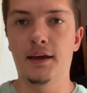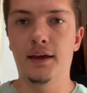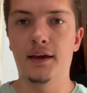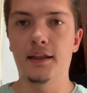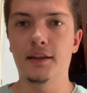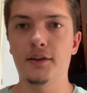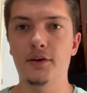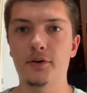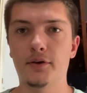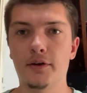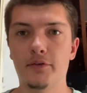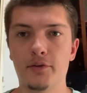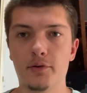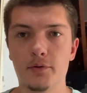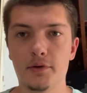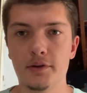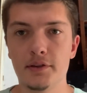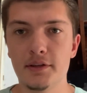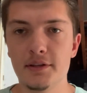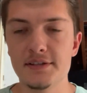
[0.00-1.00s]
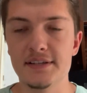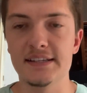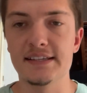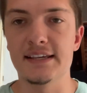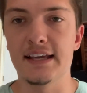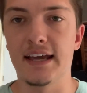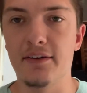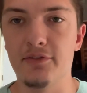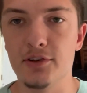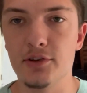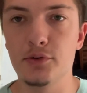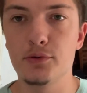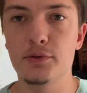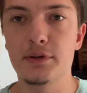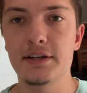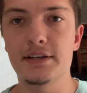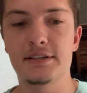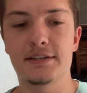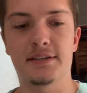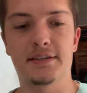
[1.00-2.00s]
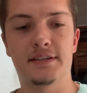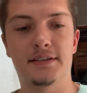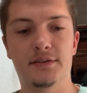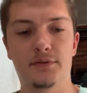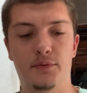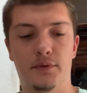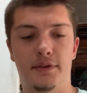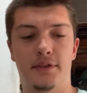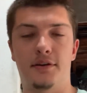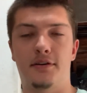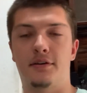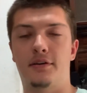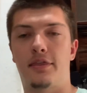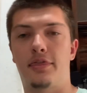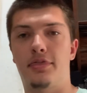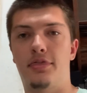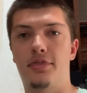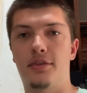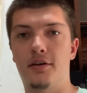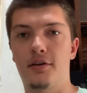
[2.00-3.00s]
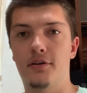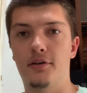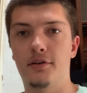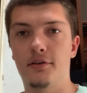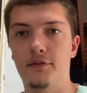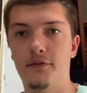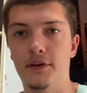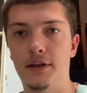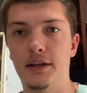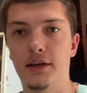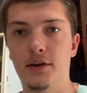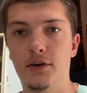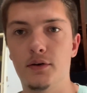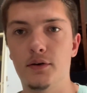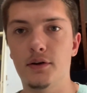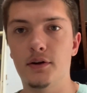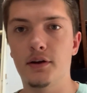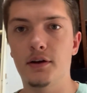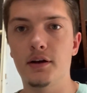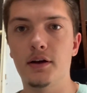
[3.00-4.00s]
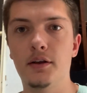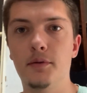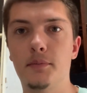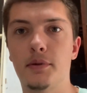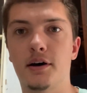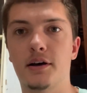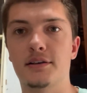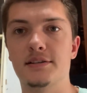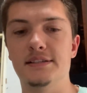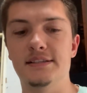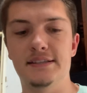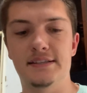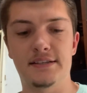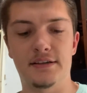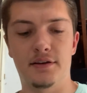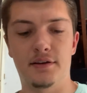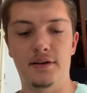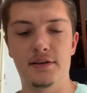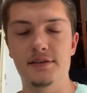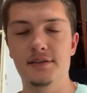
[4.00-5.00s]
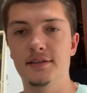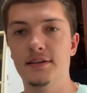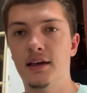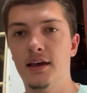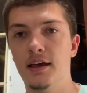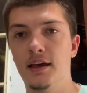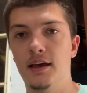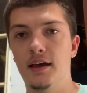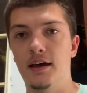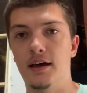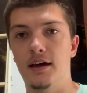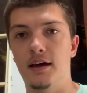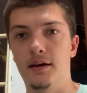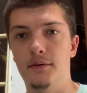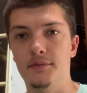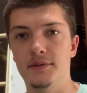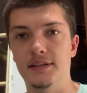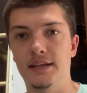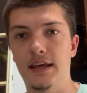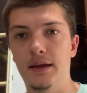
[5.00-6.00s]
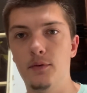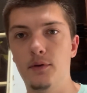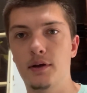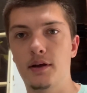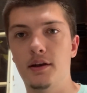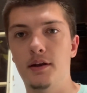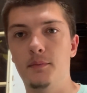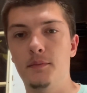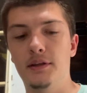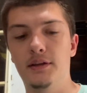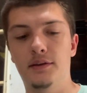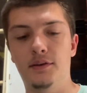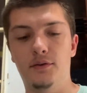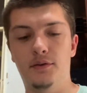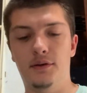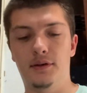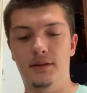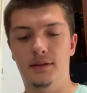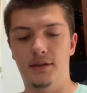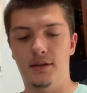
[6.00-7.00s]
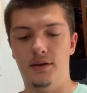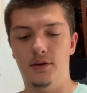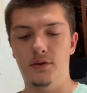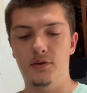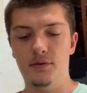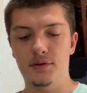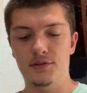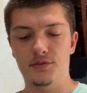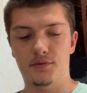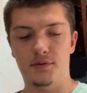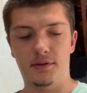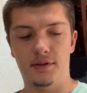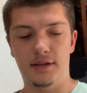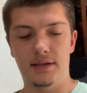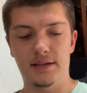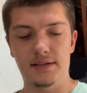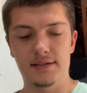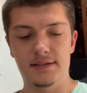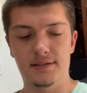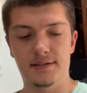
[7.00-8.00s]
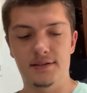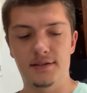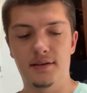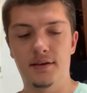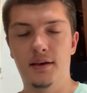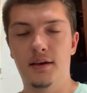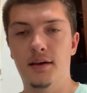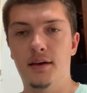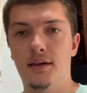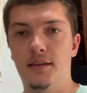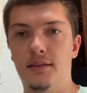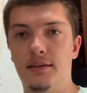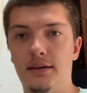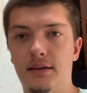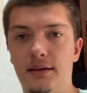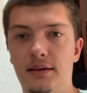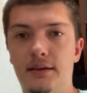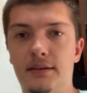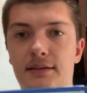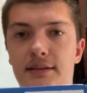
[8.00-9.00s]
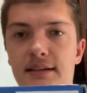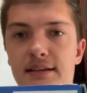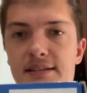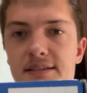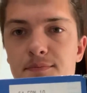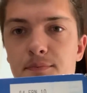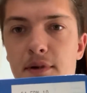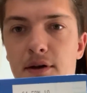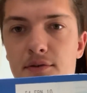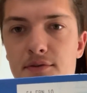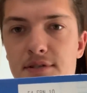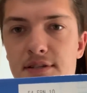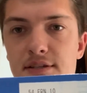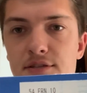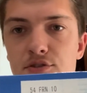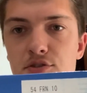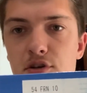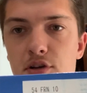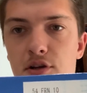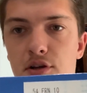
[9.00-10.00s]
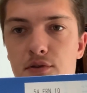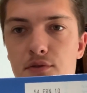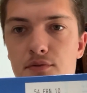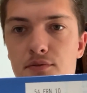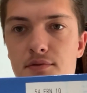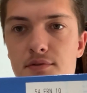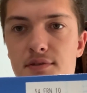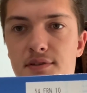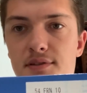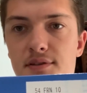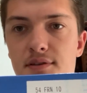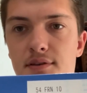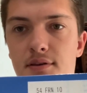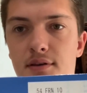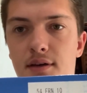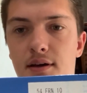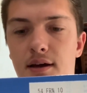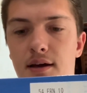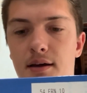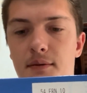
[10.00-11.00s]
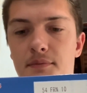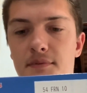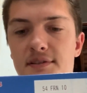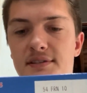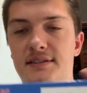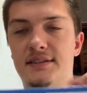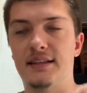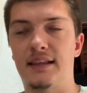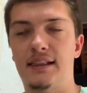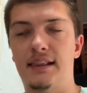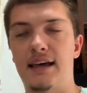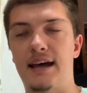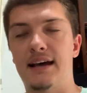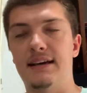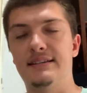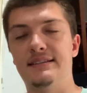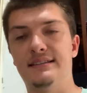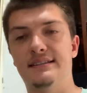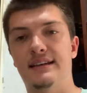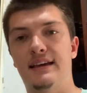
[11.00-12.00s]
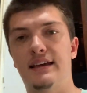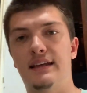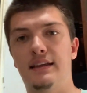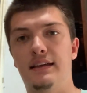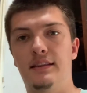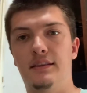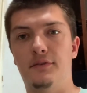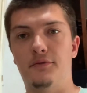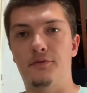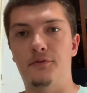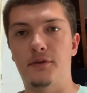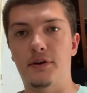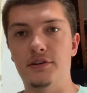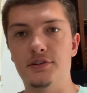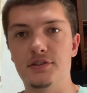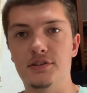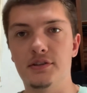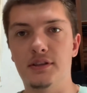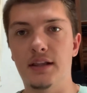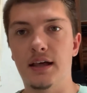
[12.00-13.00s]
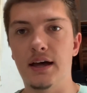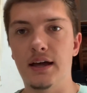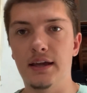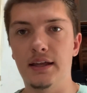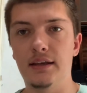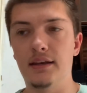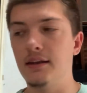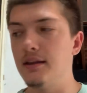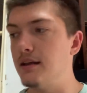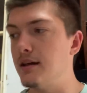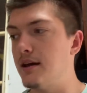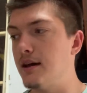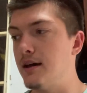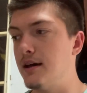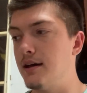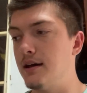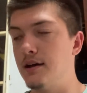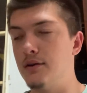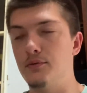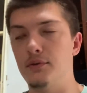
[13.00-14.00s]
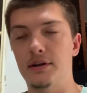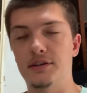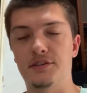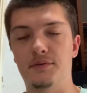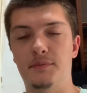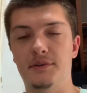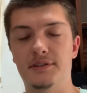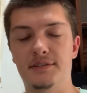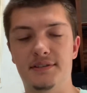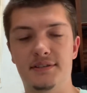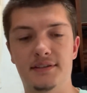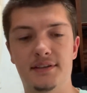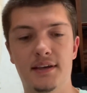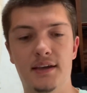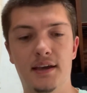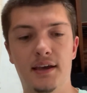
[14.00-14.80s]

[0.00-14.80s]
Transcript: Hello everyone, this is Evan Oelrichs with our third video in our unboxing series. Um, today we're going to be doing the newest release, the Dismounted Dragoons. Um, this is the last set in the French line uh, regiments